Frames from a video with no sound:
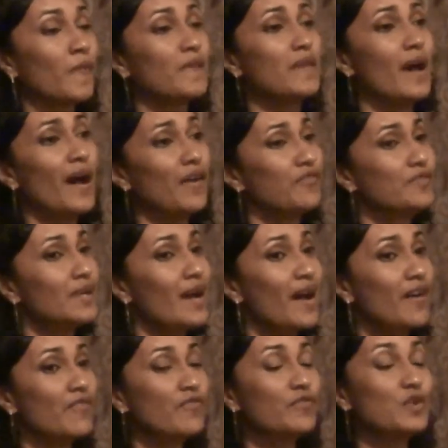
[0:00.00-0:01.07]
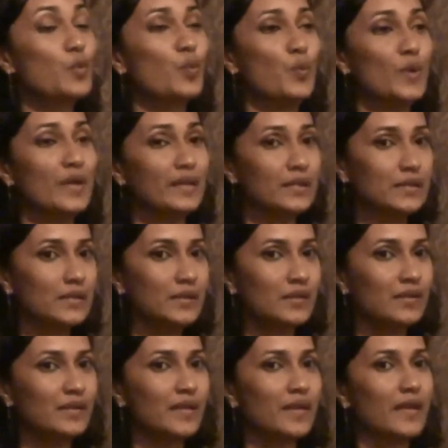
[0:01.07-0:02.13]
You have to have the will
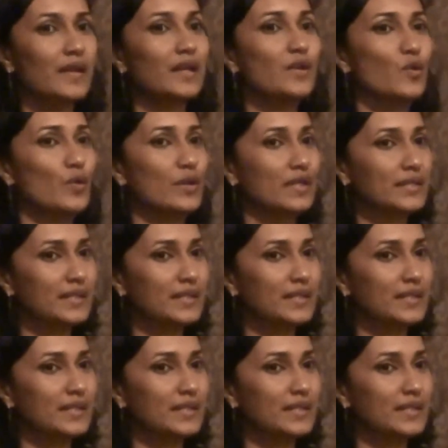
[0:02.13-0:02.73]
in order